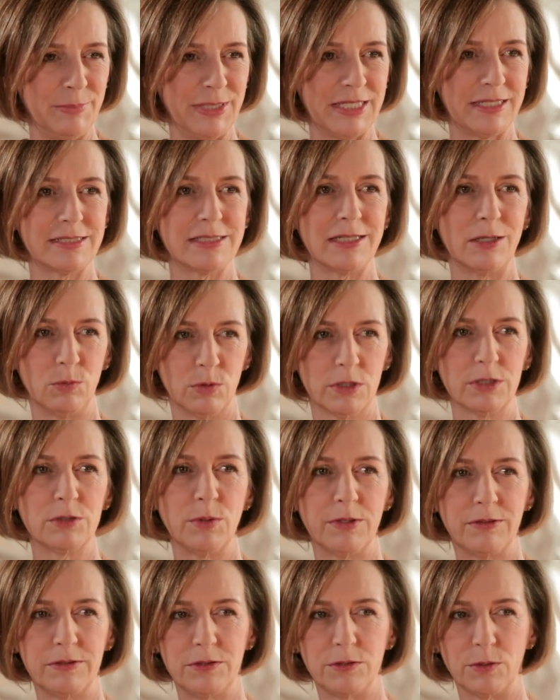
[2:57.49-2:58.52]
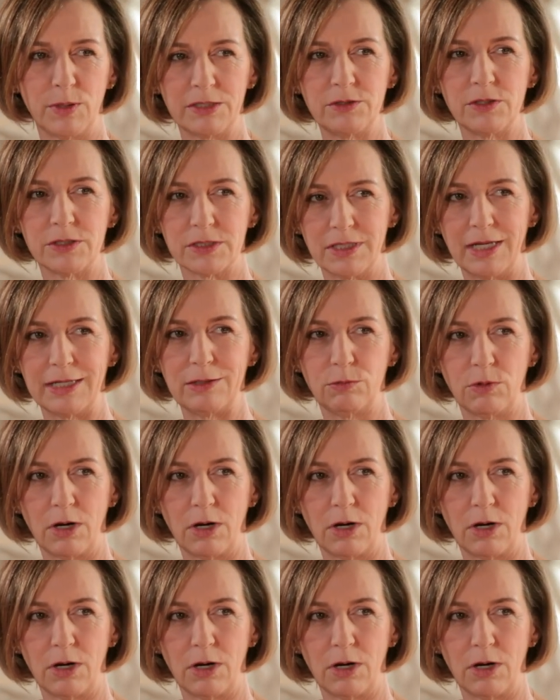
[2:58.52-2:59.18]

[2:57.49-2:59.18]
because I worked with directors like